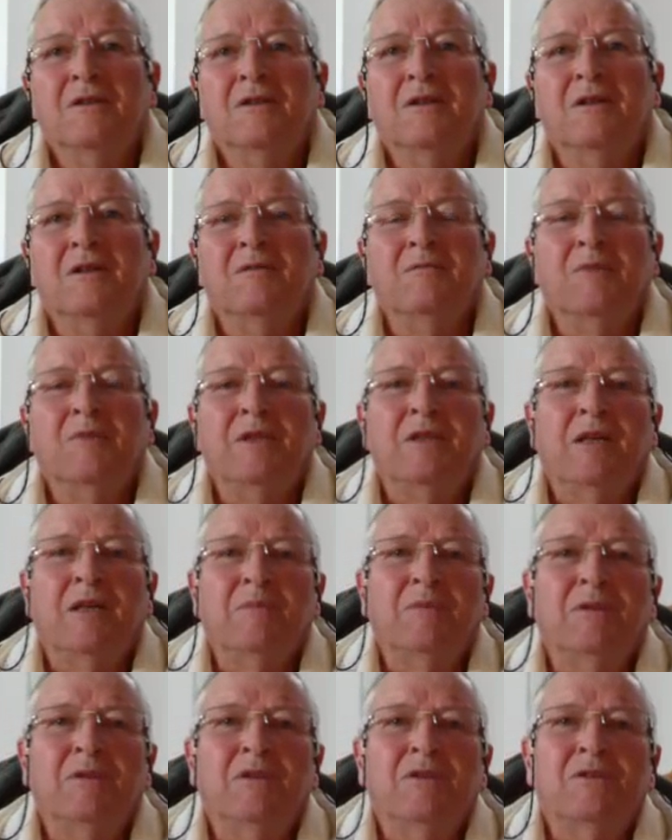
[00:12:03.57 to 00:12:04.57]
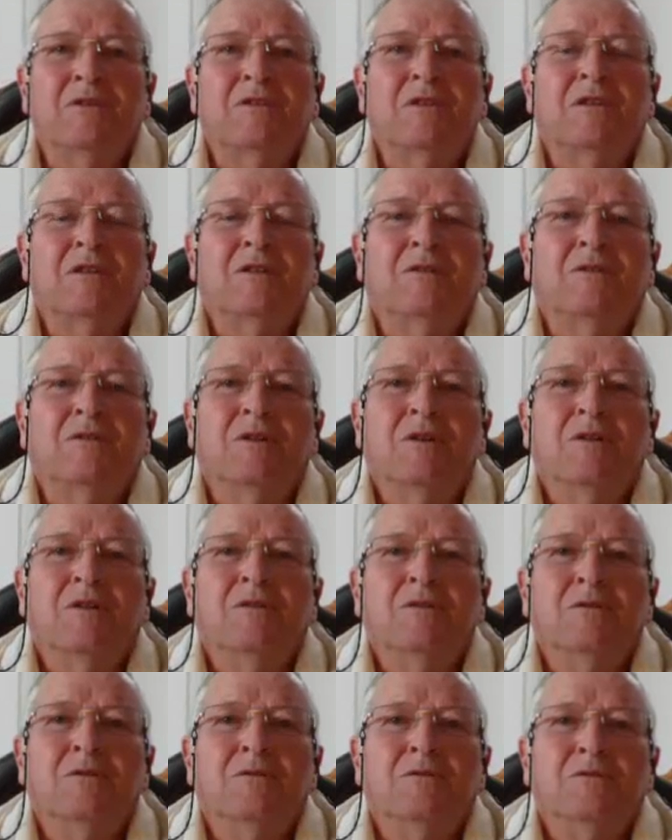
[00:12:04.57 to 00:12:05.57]
And we come to this thing of,
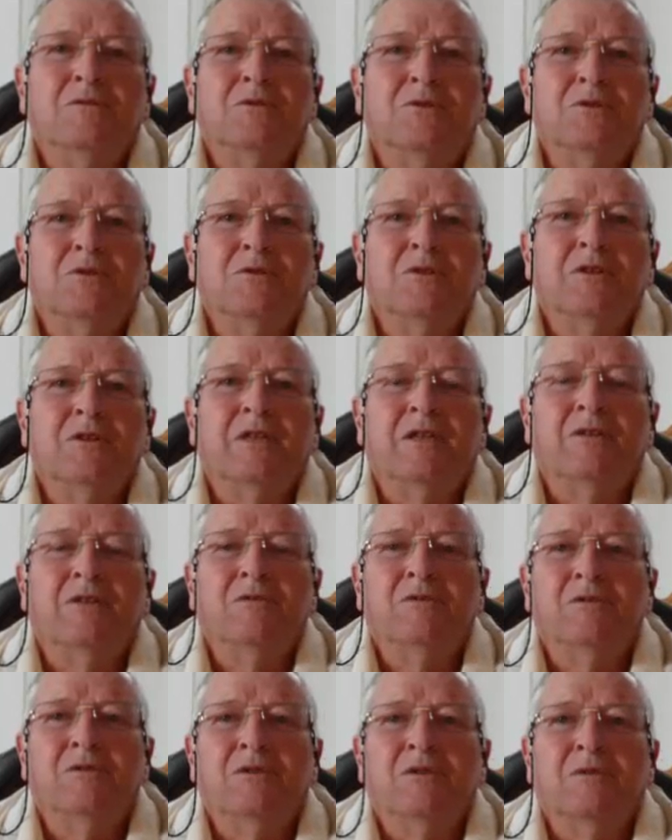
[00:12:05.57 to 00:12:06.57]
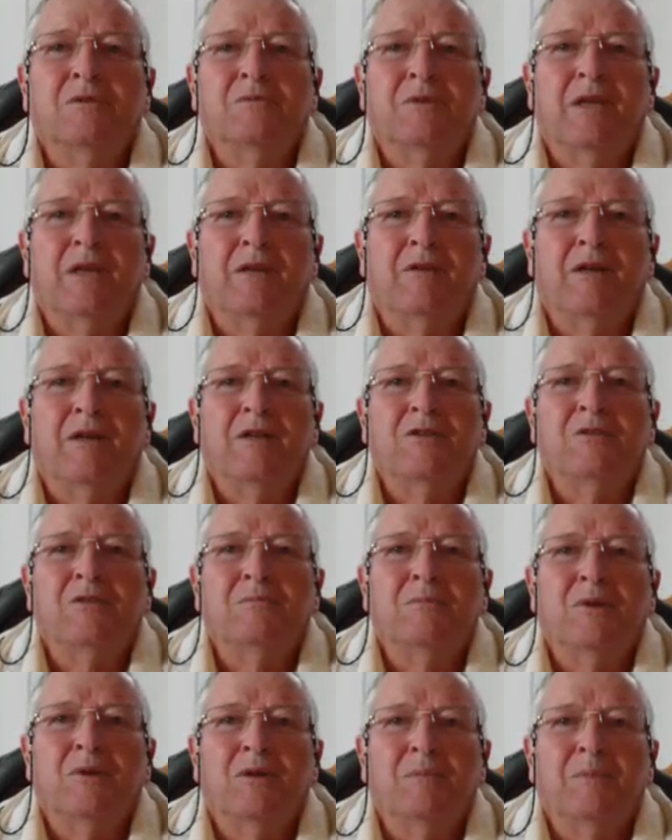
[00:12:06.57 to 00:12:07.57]
oh, should I go to the garage
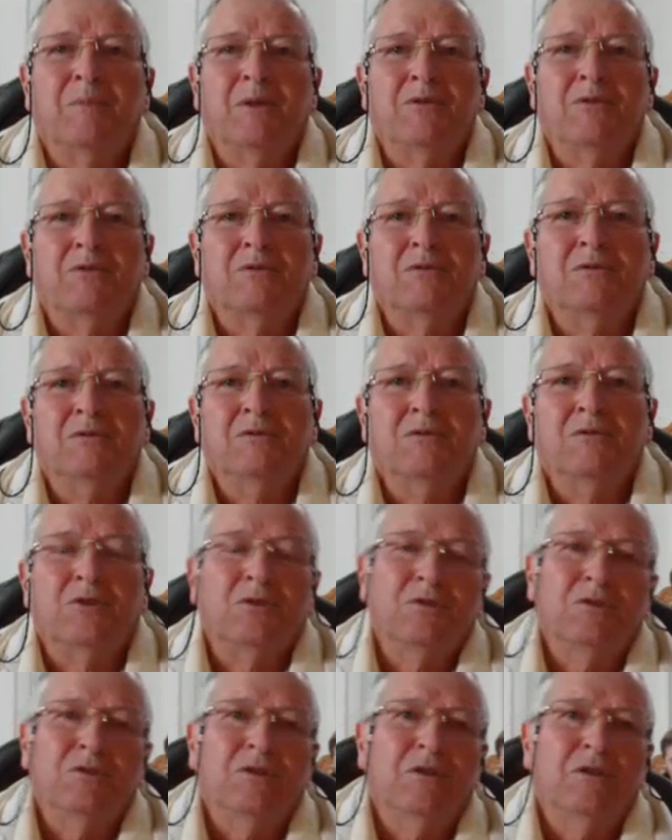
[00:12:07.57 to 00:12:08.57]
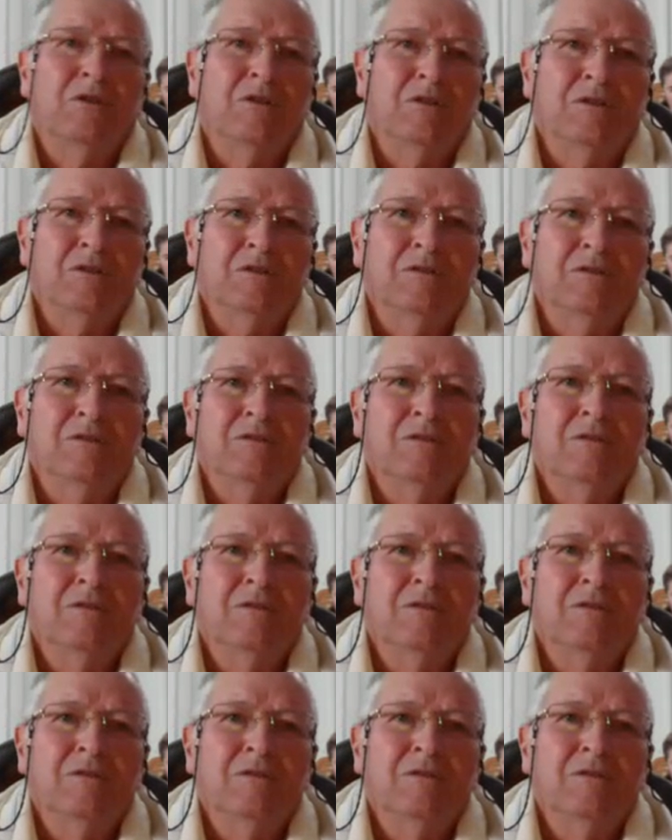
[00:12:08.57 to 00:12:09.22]
and buy petrol or should I not?